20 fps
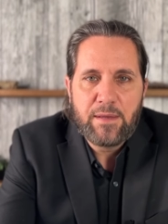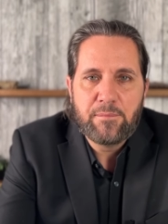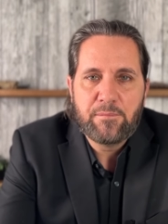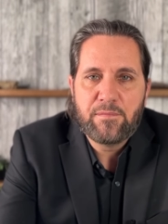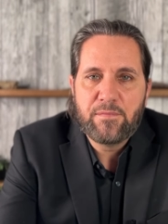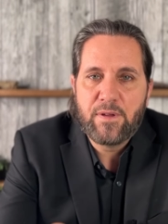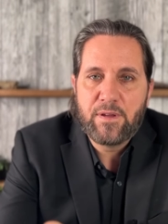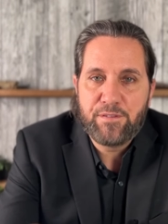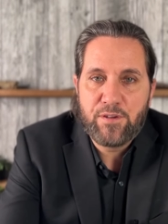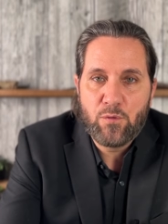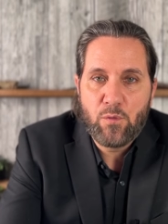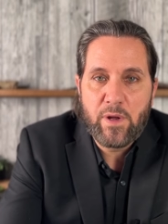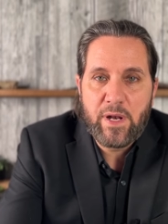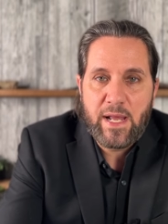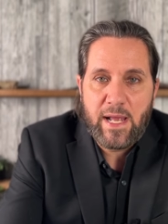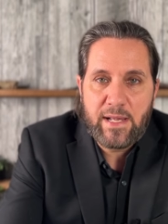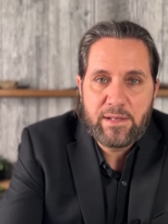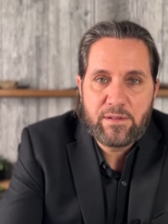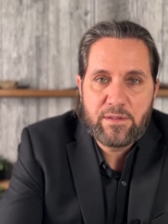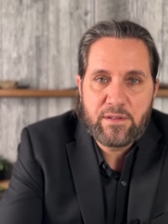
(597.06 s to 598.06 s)
If you want to
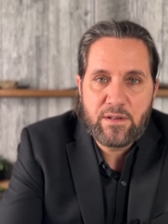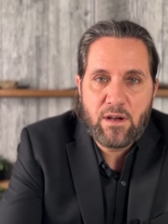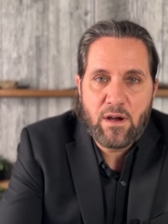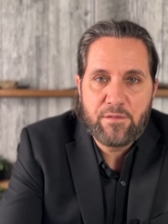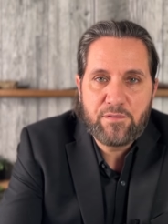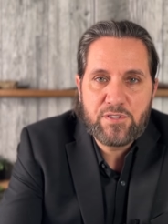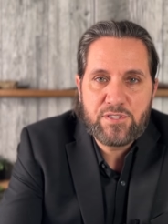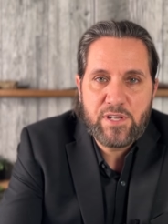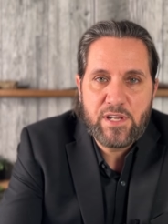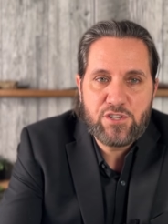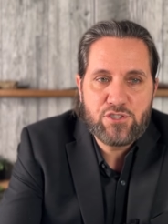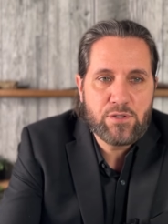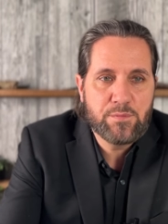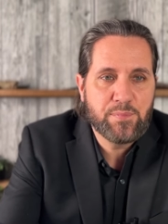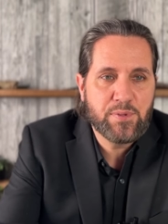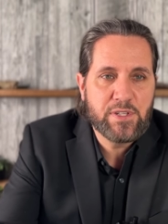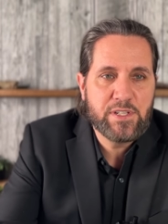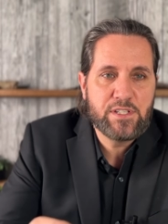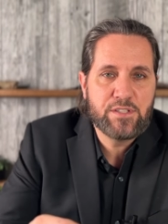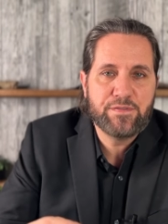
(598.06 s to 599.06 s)
add to the conversation,
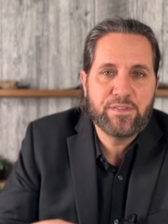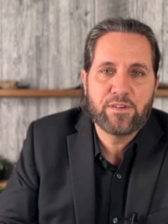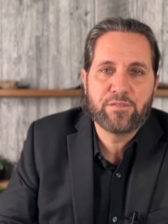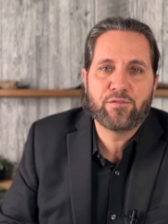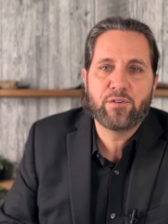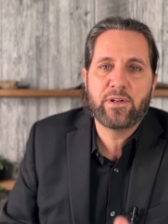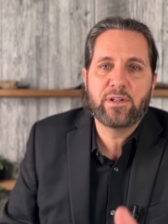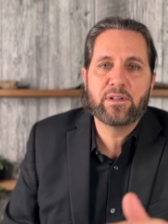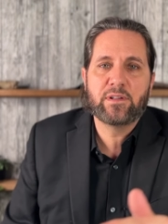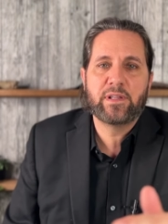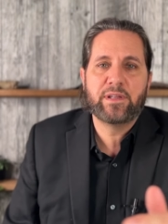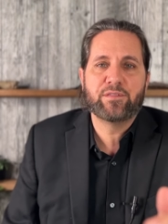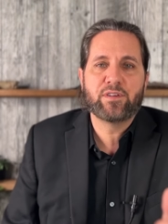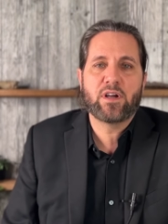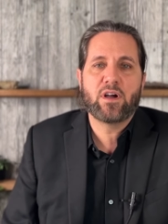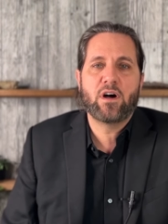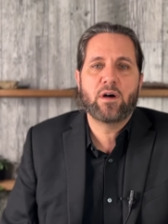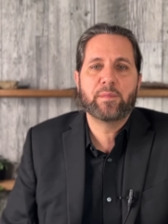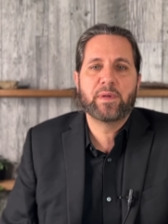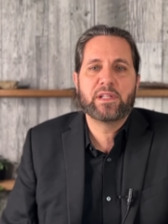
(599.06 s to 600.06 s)
please feel free to leave a
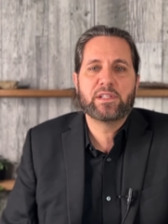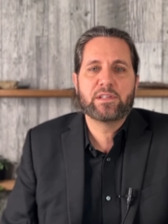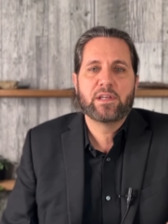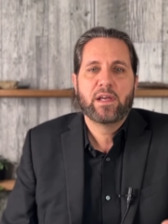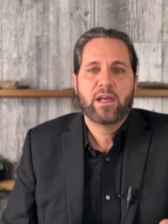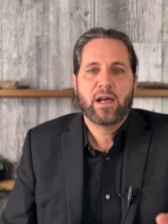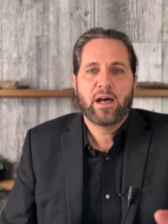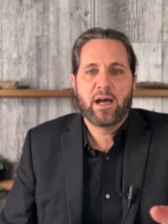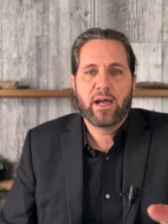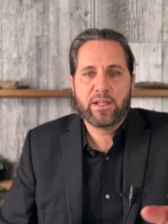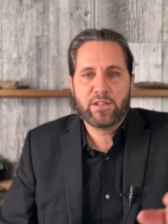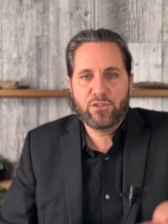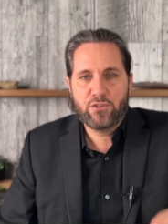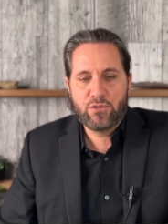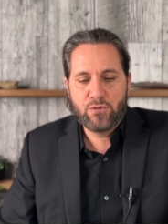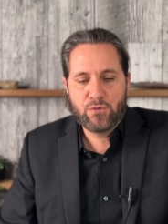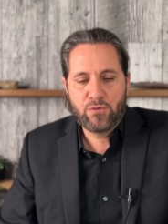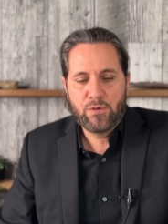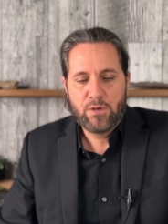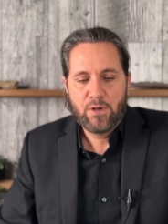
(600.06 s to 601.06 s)
comment. I
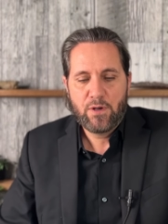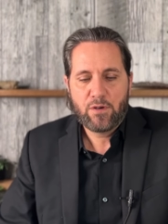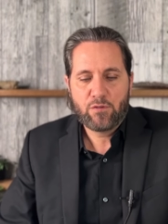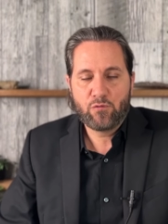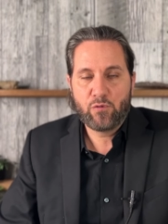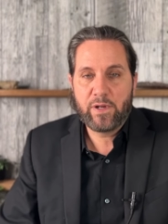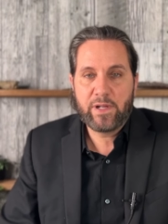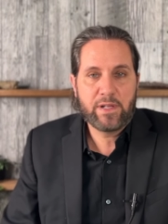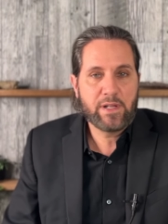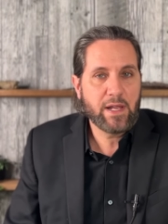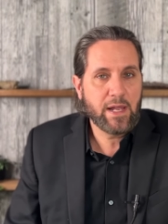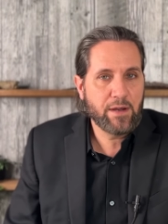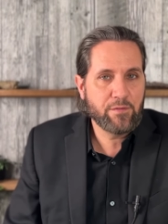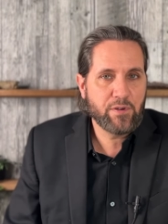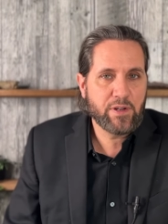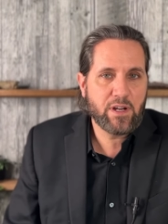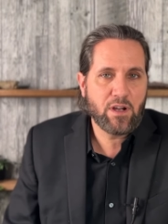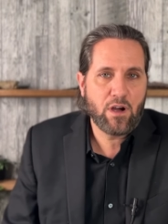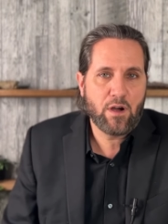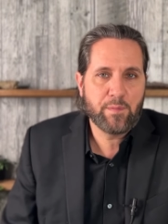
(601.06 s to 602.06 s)
do read
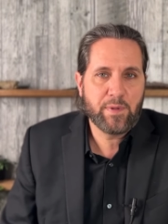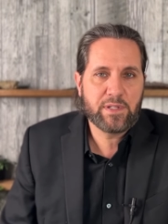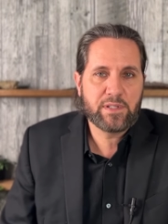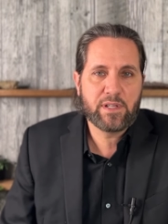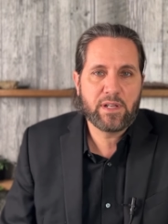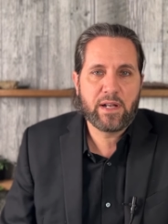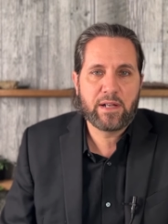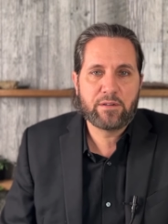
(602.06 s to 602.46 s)
every comment and I